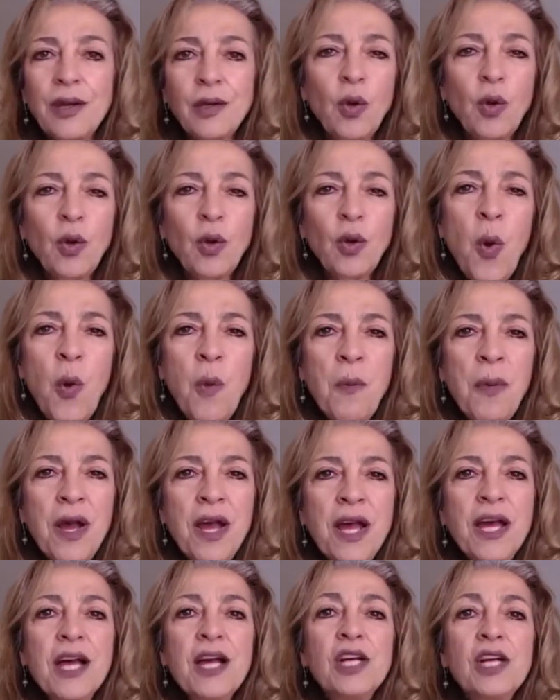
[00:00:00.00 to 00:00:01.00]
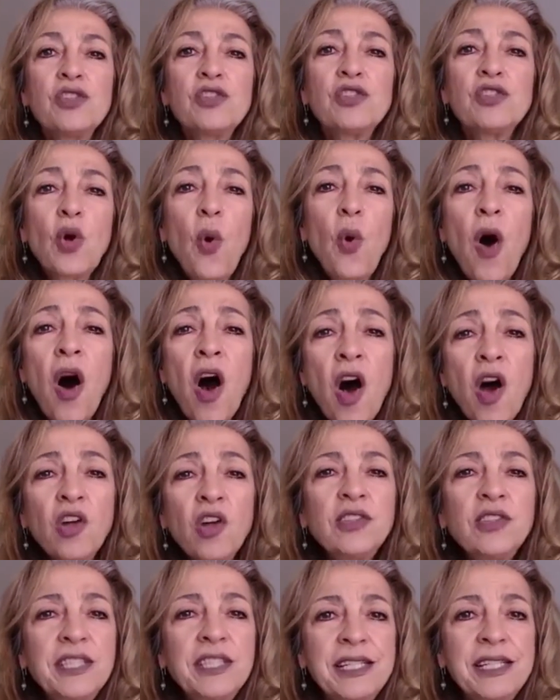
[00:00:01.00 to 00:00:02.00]
home so all
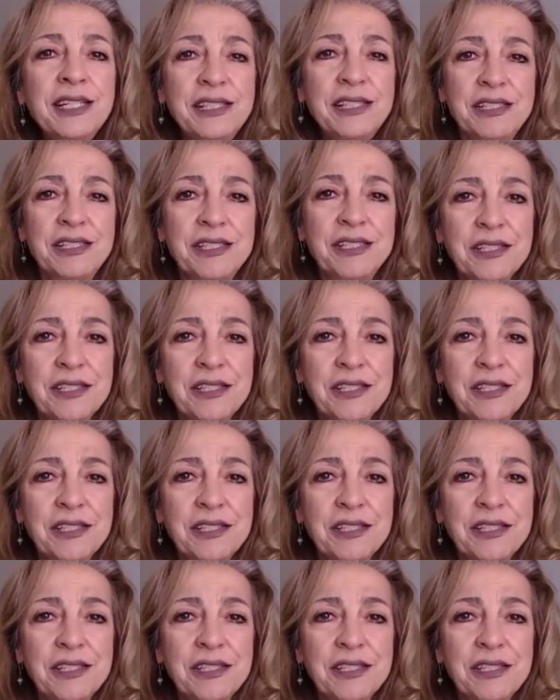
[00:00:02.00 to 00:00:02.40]
this